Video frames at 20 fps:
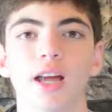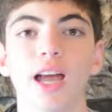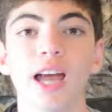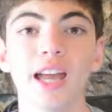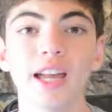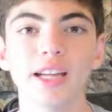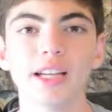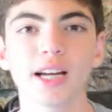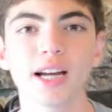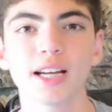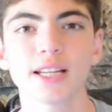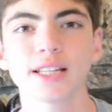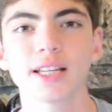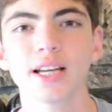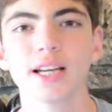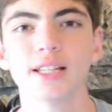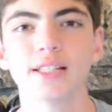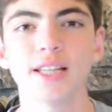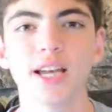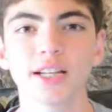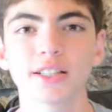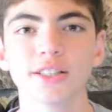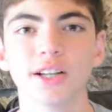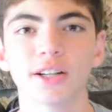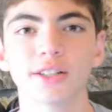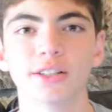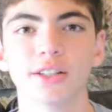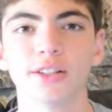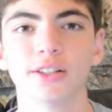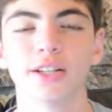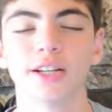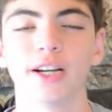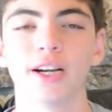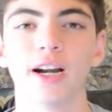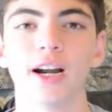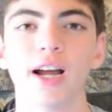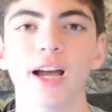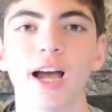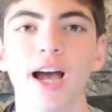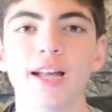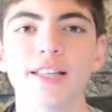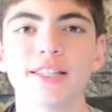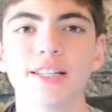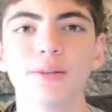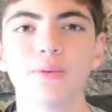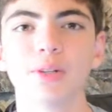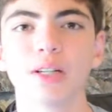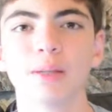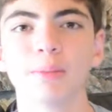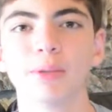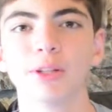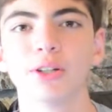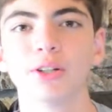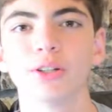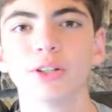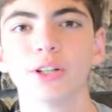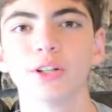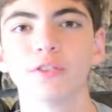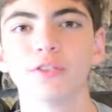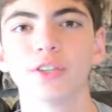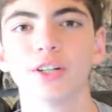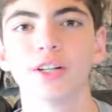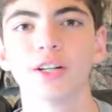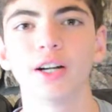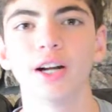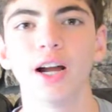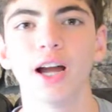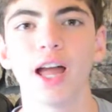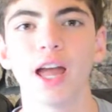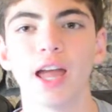Hey guys, TechTalkNoah here, and today we're going to be going over